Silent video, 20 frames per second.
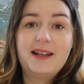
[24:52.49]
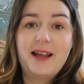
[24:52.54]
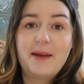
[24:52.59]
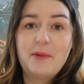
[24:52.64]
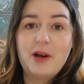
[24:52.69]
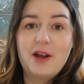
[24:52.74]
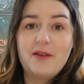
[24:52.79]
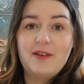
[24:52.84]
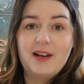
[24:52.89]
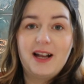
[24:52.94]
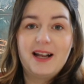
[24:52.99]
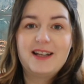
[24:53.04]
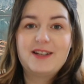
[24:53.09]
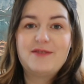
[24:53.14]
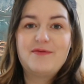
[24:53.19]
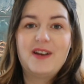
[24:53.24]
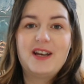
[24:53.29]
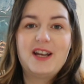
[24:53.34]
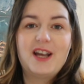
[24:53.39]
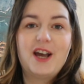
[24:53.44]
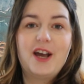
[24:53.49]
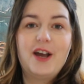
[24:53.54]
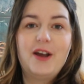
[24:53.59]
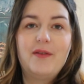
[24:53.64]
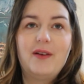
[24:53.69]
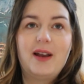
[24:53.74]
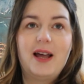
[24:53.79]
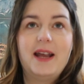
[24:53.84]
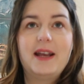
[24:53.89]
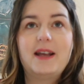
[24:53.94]
let me know if you like this
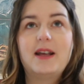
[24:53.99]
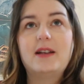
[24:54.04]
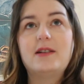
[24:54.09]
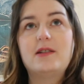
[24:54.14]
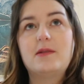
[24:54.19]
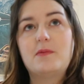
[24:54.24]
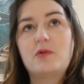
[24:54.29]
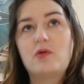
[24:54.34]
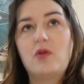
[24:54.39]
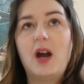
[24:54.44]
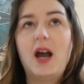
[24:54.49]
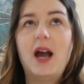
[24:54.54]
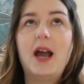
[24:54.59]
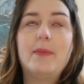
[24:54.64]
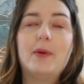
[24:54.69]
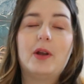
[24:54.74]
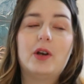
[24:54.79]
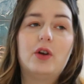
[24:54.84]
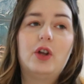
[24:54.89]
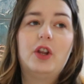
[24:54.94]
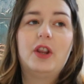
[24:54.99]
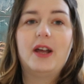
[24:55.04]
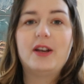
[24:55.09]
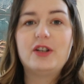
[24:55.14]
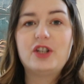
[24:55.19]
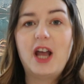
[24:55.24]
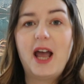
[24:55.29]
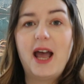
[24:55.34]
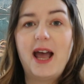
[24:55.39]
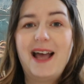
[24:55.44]
video, like and subscribe and all
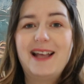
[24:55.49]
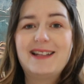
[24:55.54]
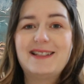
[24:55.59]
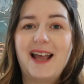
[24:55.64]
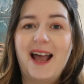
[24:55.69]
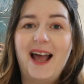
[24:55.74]
that jazz,